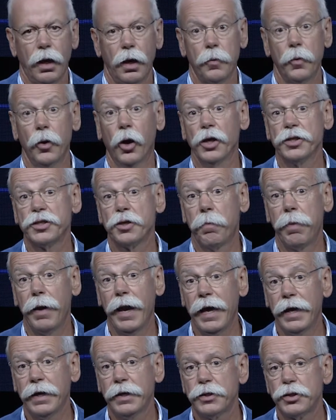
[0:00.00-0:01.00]
We also
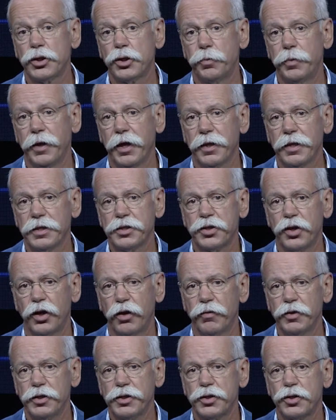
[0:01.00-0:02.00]
plan to bring this
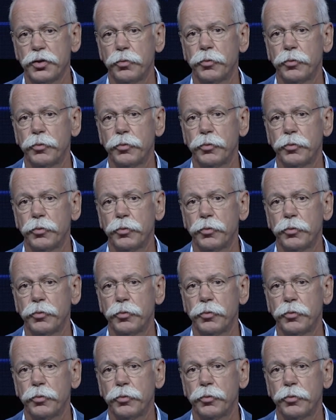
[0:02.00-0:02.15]
service to